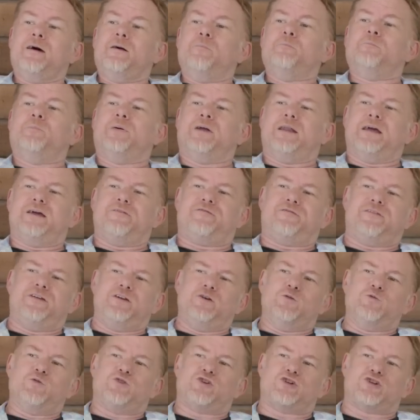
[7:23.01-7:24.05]
But if
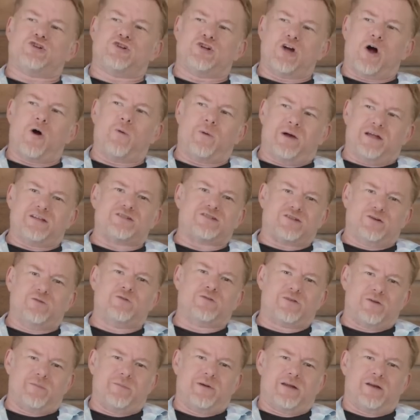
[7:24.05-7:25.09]
you show it to
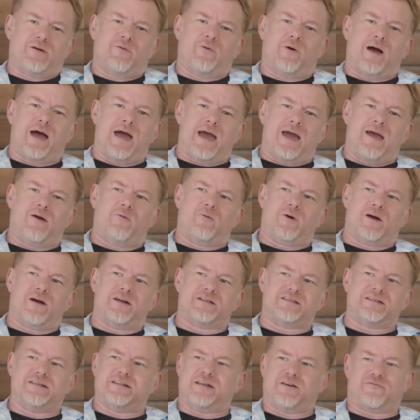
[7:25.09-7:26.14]
them in a way where
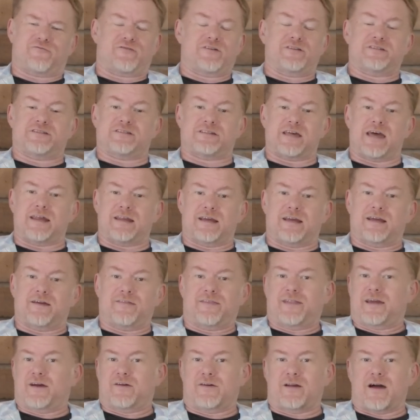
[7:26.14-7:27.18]
it's a different setting
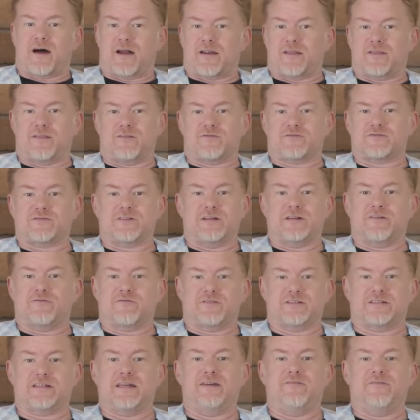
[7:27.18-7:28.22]
and they're not on the
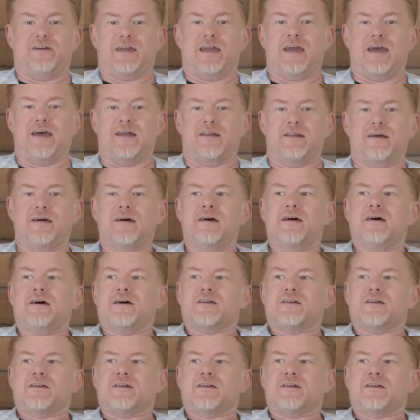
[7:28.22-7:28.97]
receiving end,